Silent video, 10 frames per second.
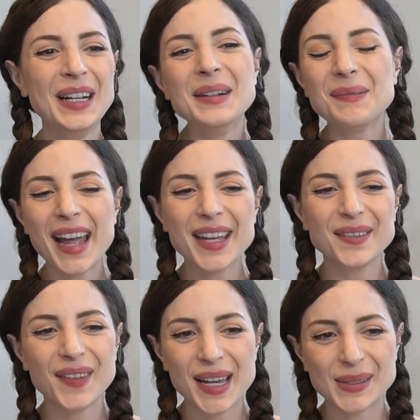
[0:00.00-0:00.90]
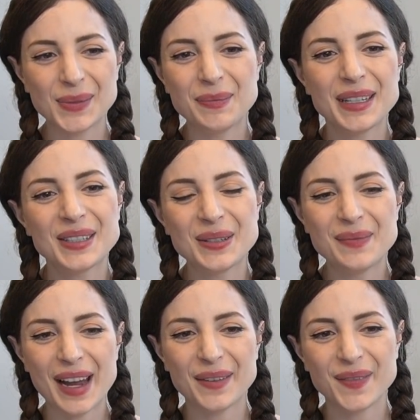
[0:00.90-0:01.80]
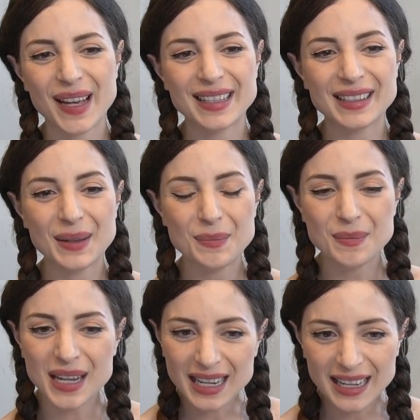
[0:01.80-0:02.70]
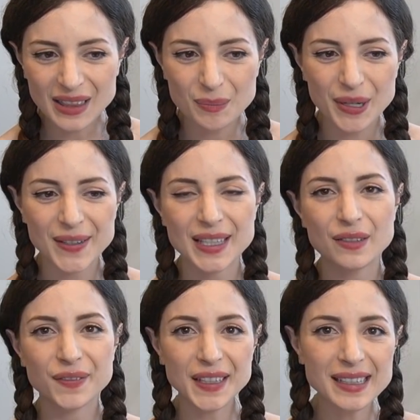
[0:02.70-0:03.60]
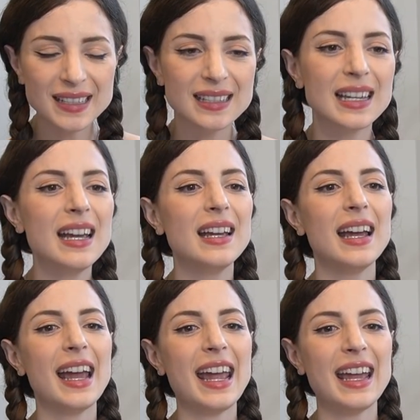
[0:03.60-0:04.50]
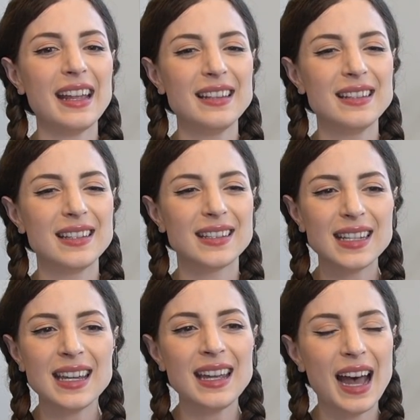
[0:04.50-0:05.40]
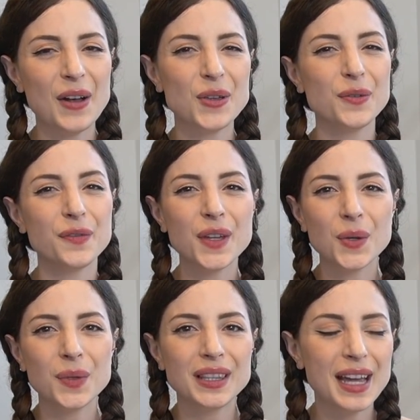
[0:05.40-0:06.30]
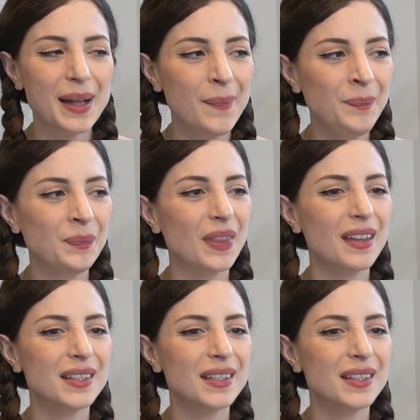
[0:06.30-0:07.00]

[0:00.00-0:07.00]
My advice would be to manifest meeting the person first and see how you feel with them,